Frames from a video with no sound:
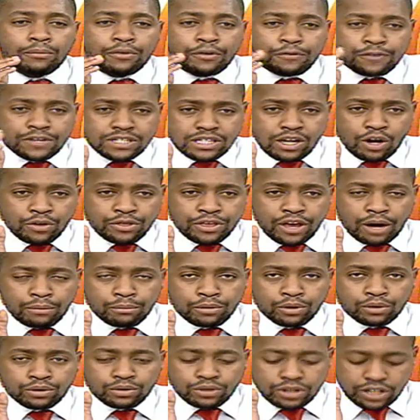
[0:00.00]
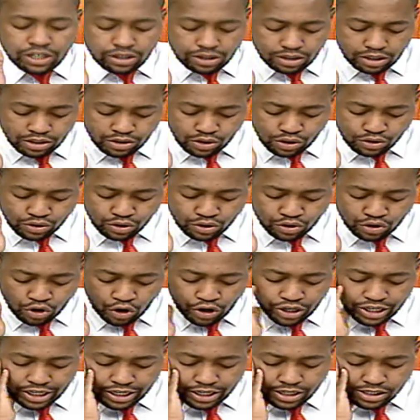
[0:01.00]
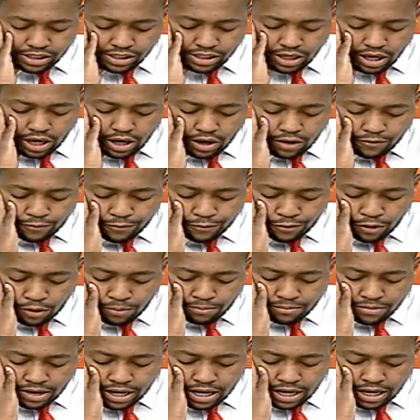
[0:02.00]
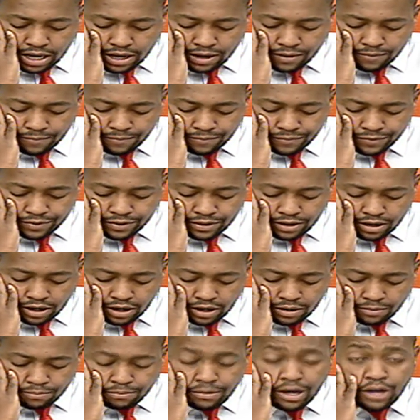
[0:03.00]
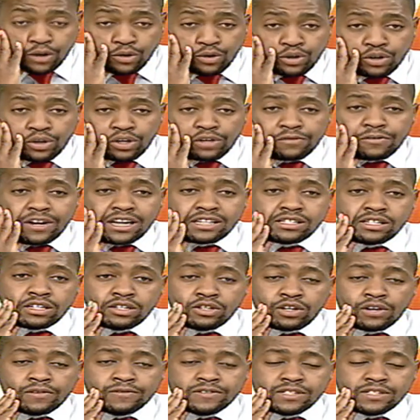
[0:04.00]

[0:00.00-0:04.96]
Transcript: Professor Odhiambo is also joining us from uh, the Meru University